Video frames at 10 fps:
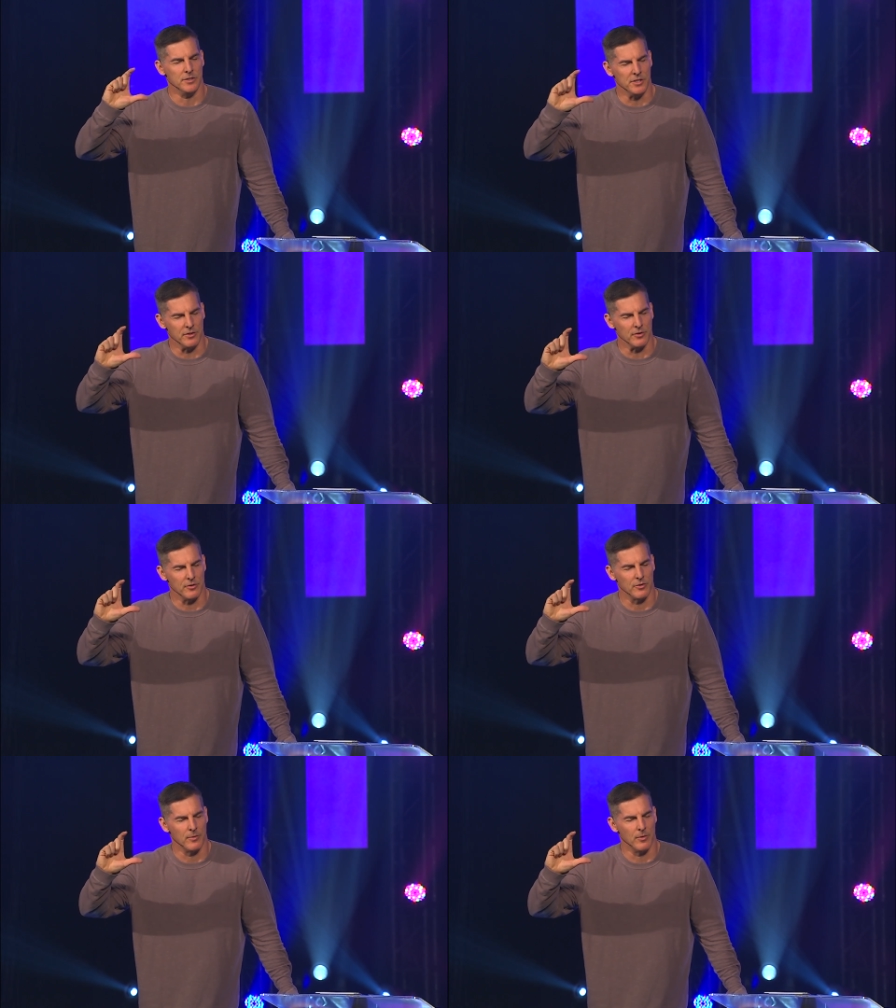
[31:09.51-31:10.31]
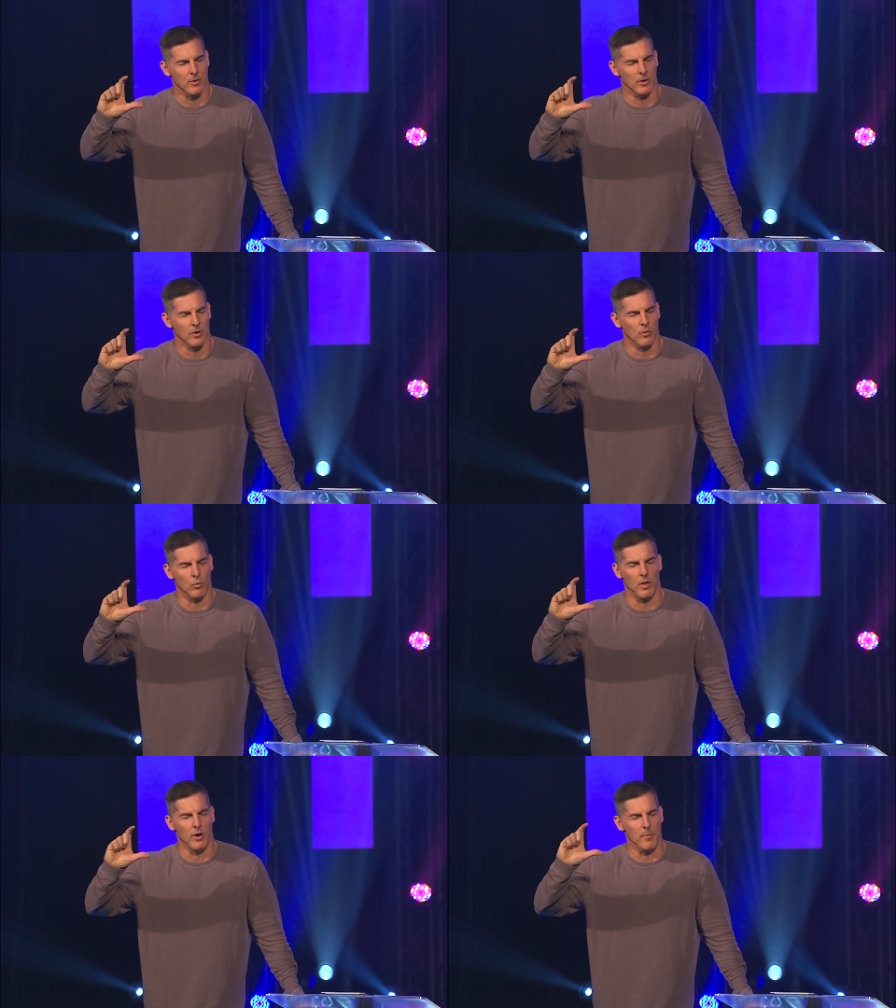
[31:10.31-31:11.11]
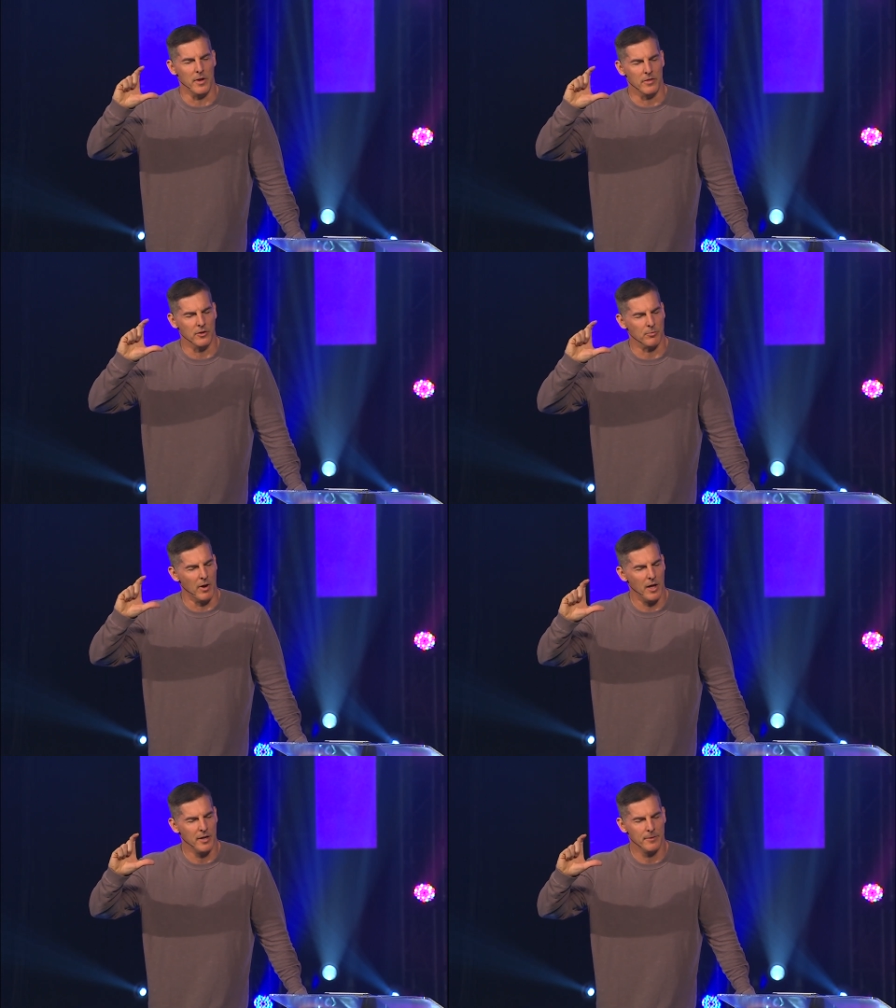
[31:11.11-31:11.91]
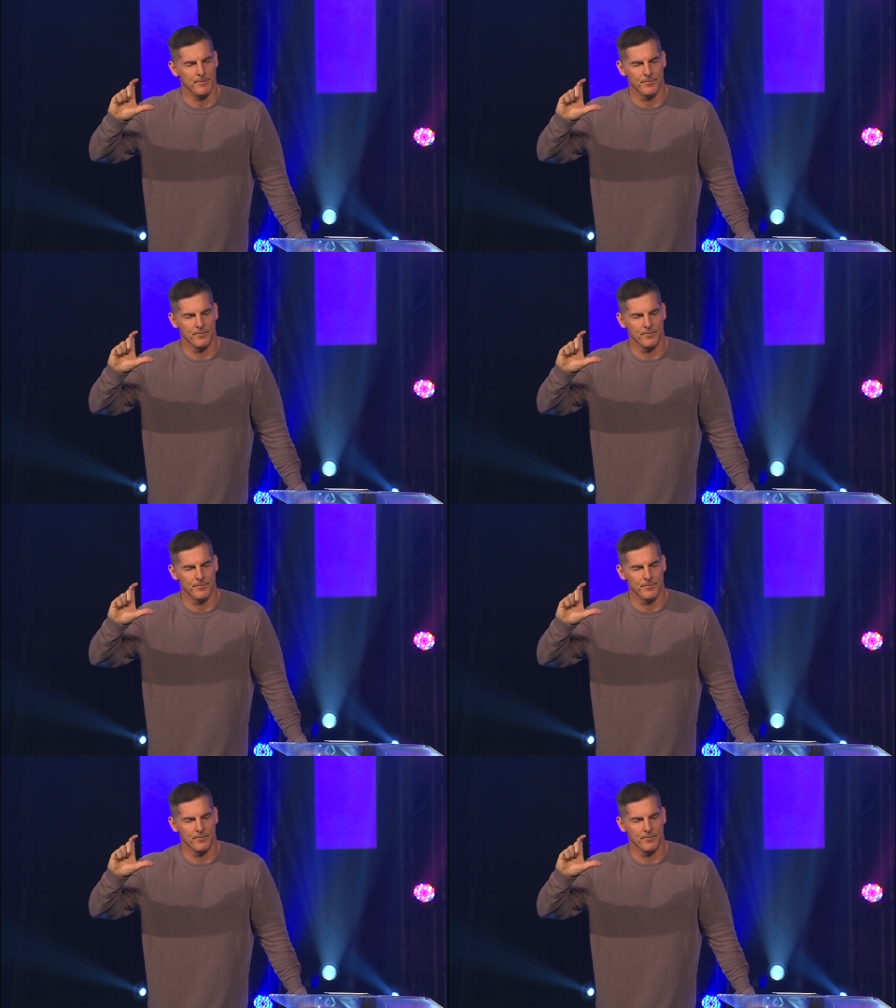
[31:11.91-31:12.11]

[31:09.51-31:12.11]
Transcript: Jesus. Whether I'm in this body